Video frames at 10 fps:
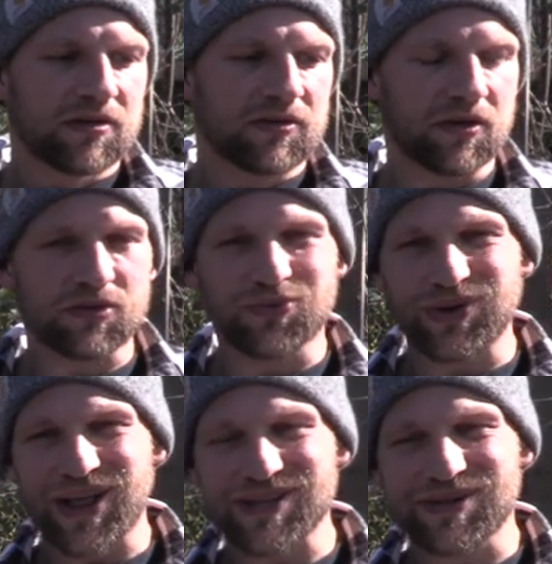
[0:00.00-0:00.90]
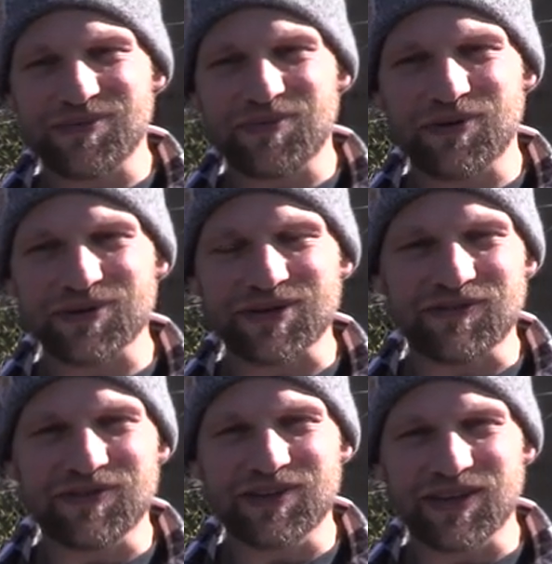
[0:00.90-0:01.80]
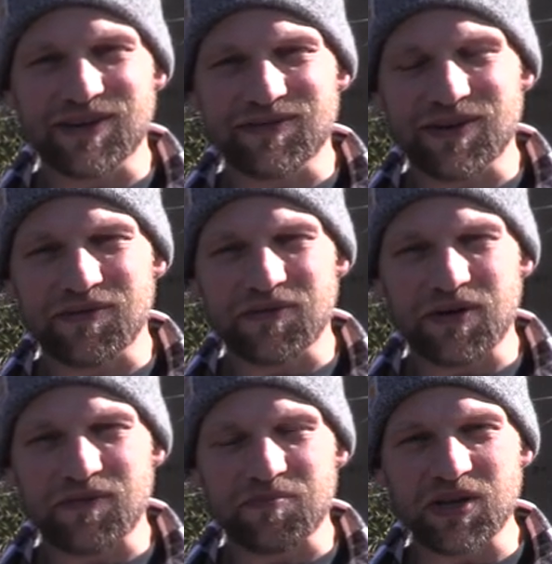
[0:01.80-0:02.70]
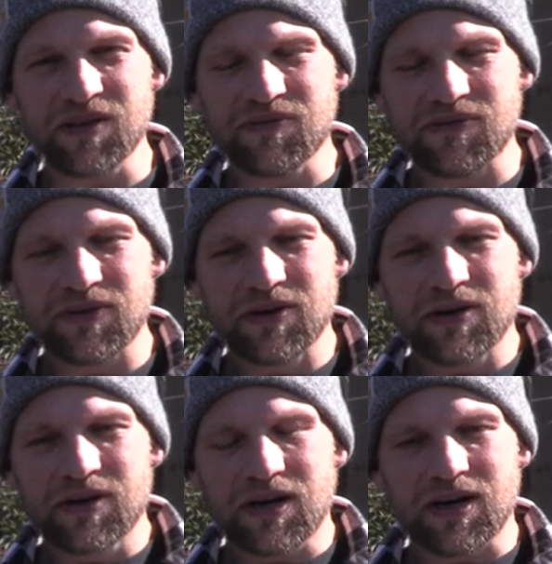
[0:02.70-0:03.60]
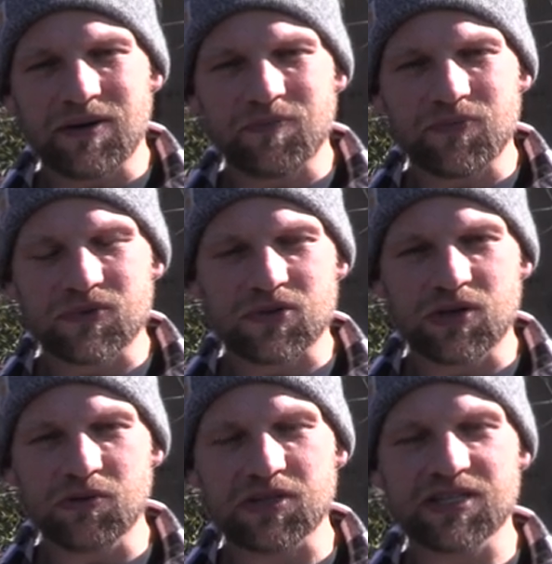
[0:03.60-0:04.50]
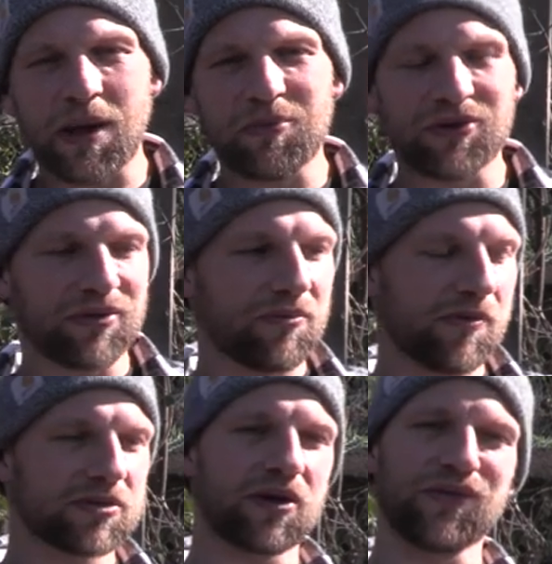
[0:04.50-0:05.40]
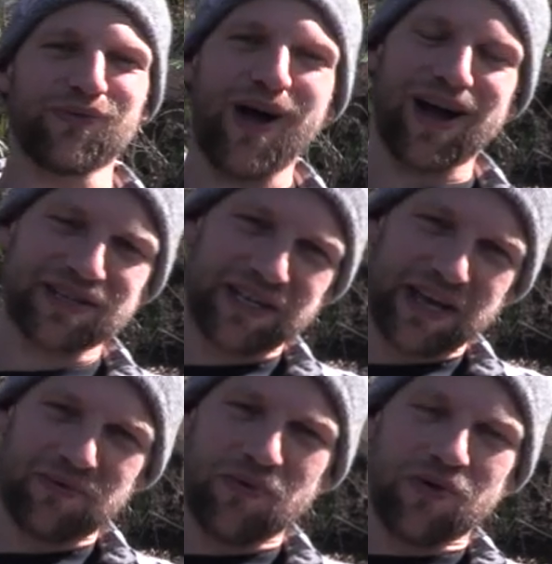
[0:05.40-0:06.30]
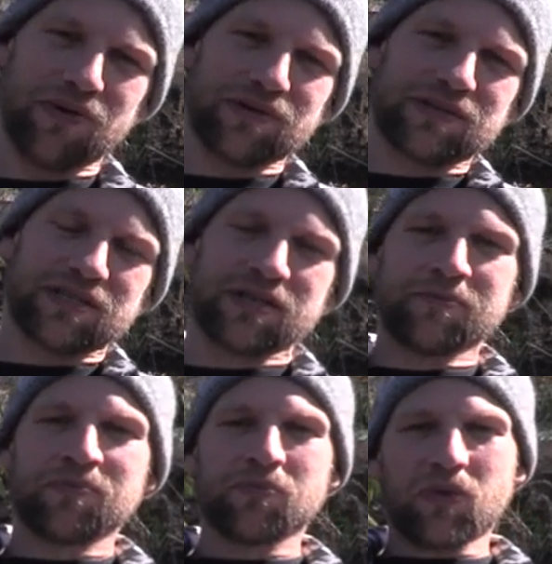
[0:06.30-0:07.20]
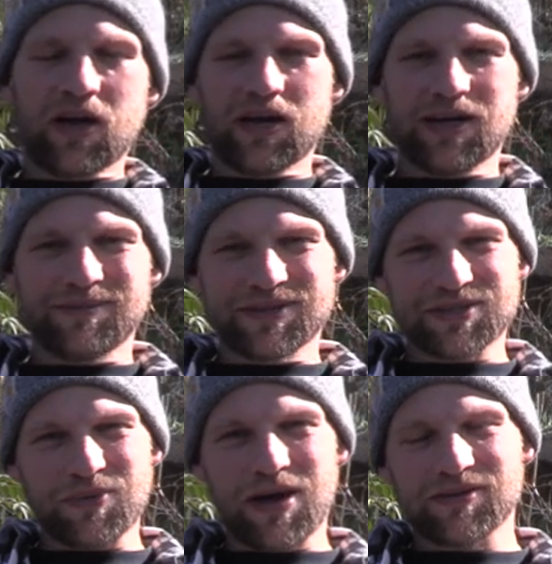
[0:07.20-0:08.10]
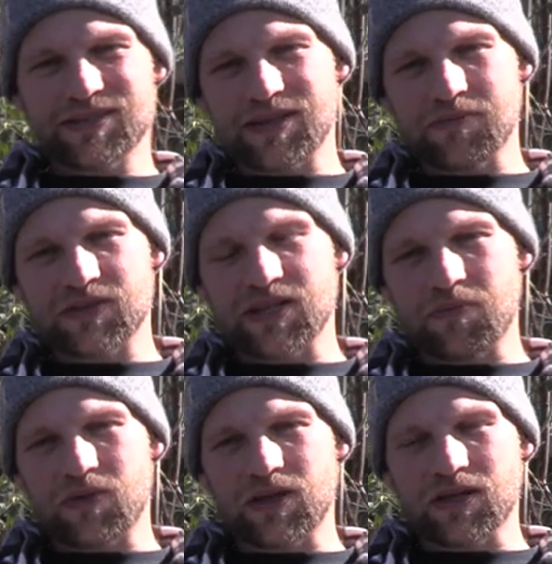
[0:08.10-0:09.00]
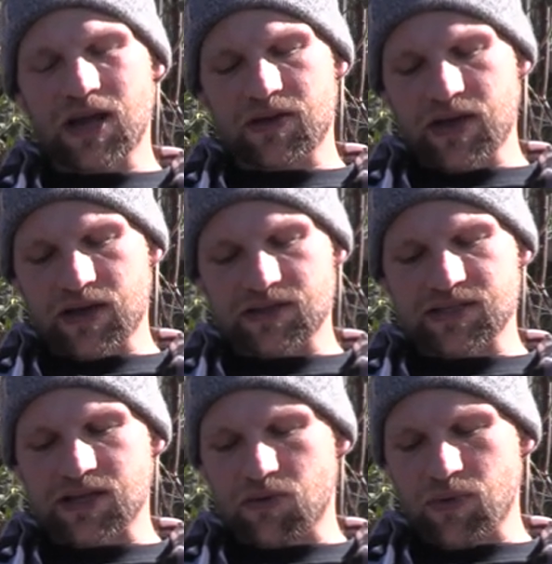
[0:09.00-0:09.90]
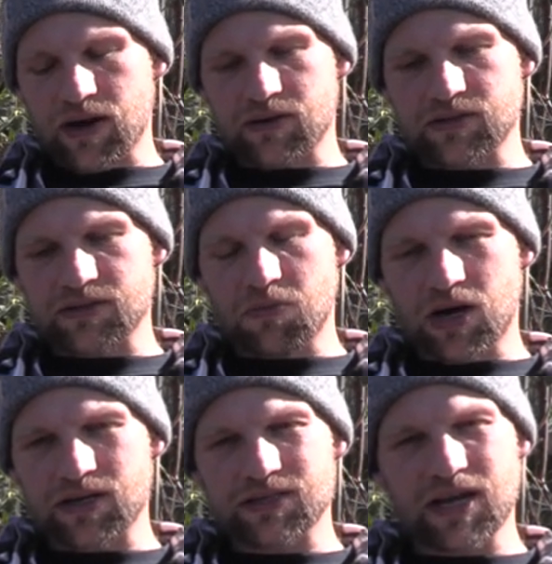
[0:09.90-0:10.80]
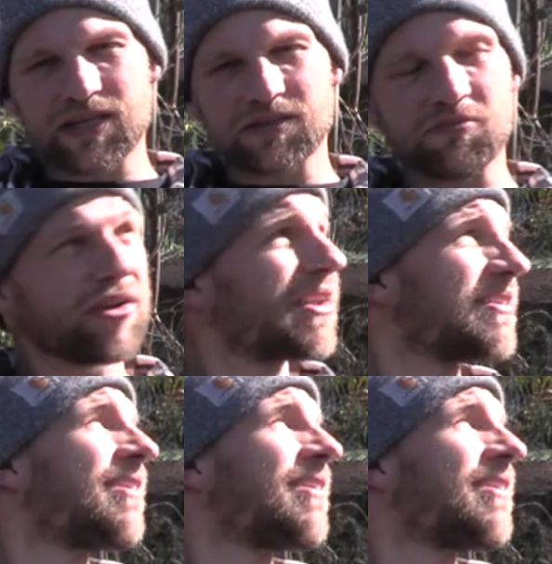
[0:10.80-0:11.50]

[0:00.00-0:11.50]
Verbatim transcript: to also realize the importance of, of, of, of beef. Um, so he was seminal in what was called the Roxanne Wars, um, as well. Same same thing, and how that could sell records and monetize and brand an